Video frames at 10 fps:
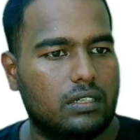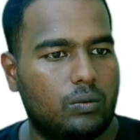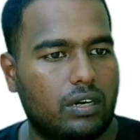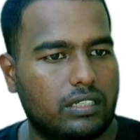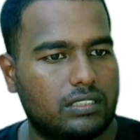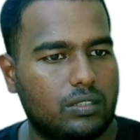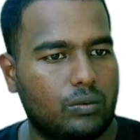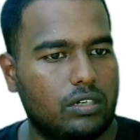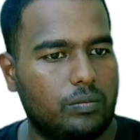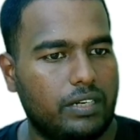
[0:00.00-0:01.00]
What is the
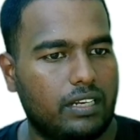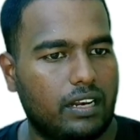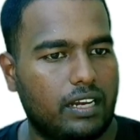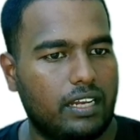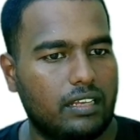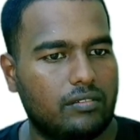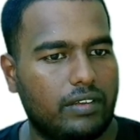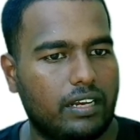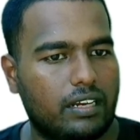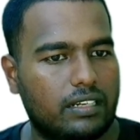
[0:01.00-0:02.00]
voltmeter reading
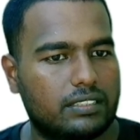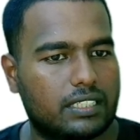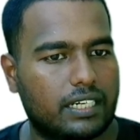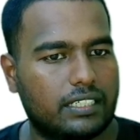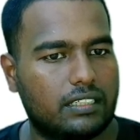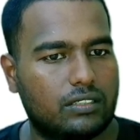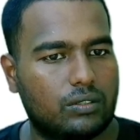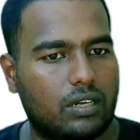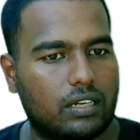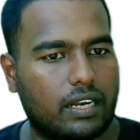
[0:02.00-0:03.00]
when it is
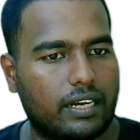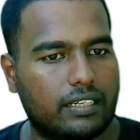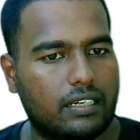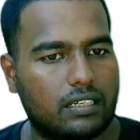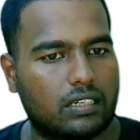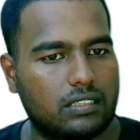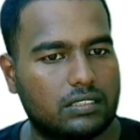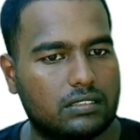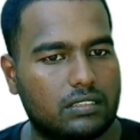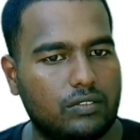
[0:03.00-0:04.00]
connected
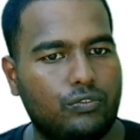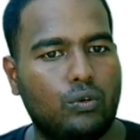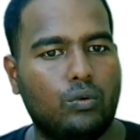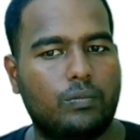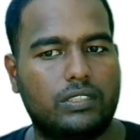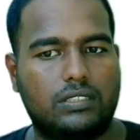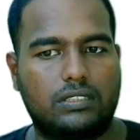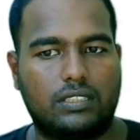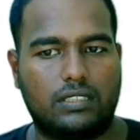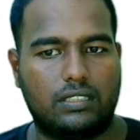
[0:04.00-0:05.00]
across the 4 ohm
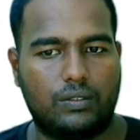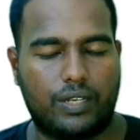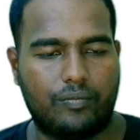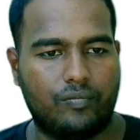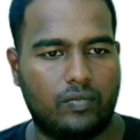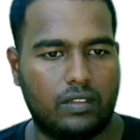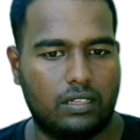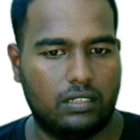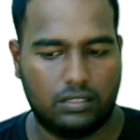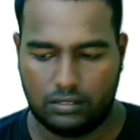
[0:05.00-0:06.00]
resistor? Okay.
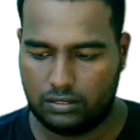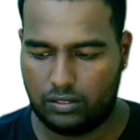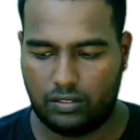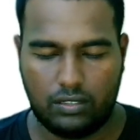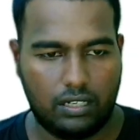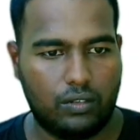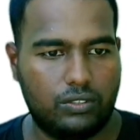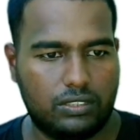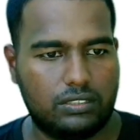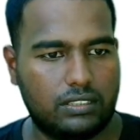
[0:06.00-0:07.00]
Now
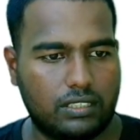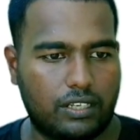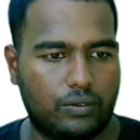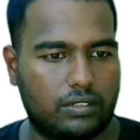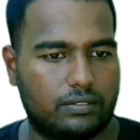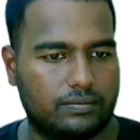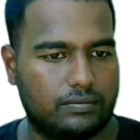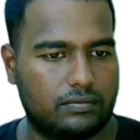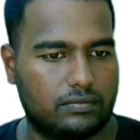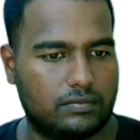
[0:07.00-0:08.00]
this is a circuit.
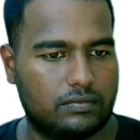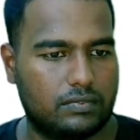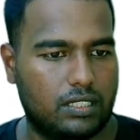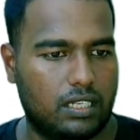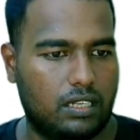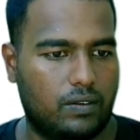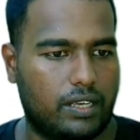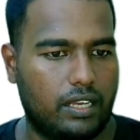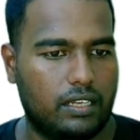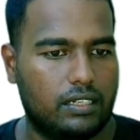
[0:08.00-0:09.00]

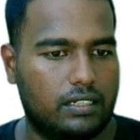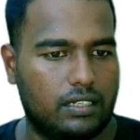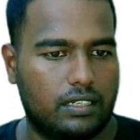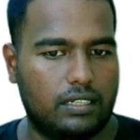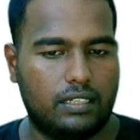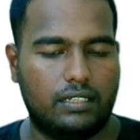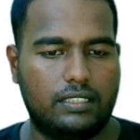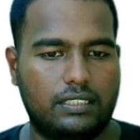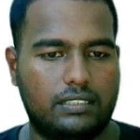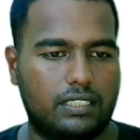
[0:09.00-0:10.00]
Okay.
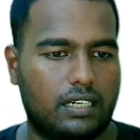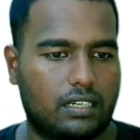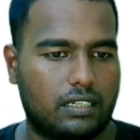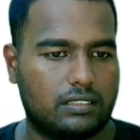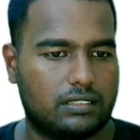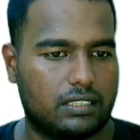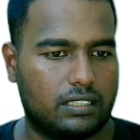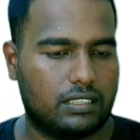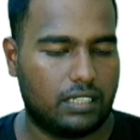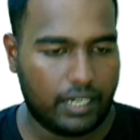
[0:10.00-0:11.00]
Resistor across
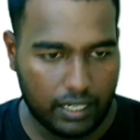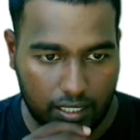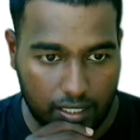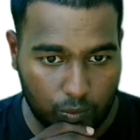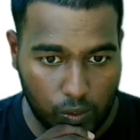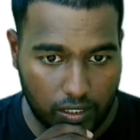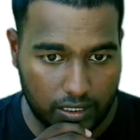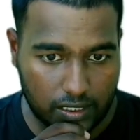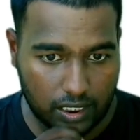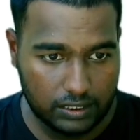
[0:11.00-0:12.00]

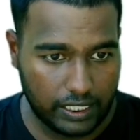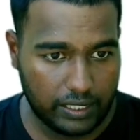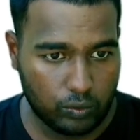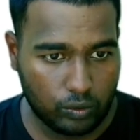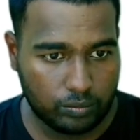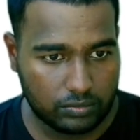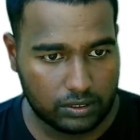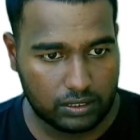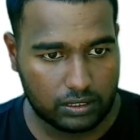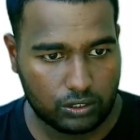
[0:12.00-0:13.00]
voltage across 8
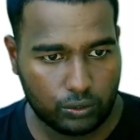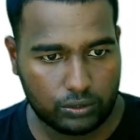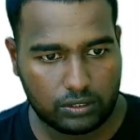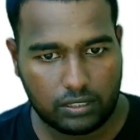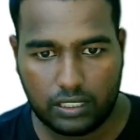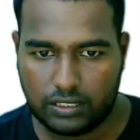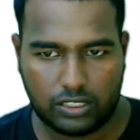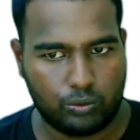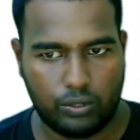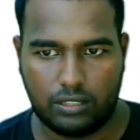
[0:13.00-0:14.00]
ohm source
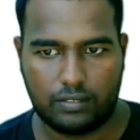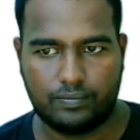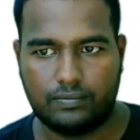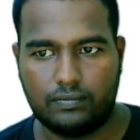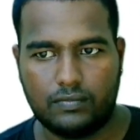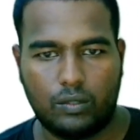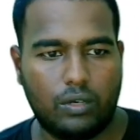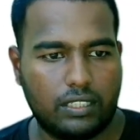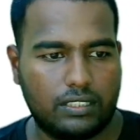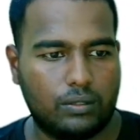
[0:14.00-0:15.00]
36 volt.
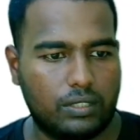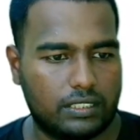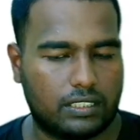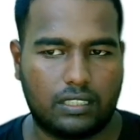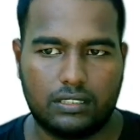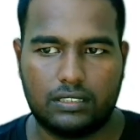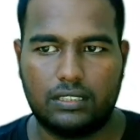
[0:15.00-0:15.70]
What is the voltage across?